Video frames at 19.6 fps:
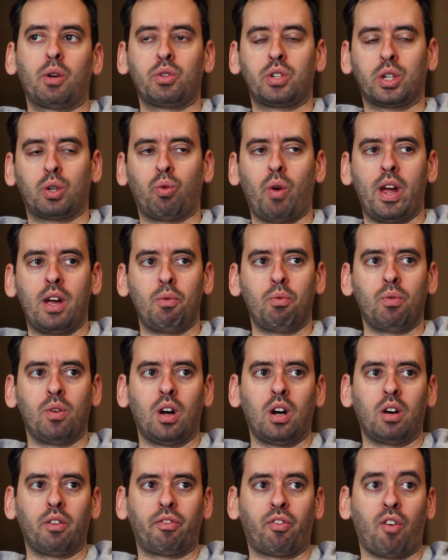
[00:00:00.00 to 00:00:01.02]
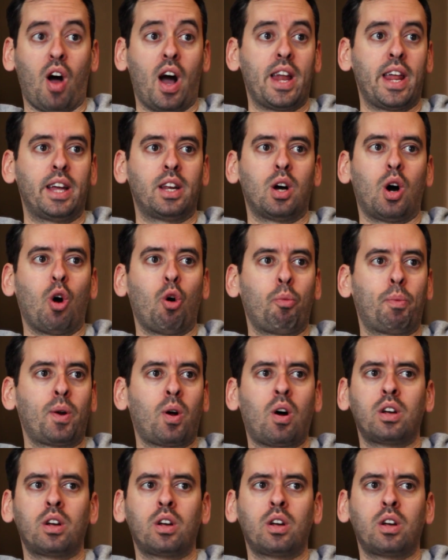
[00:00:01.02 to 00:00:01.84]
It was a great Friday to open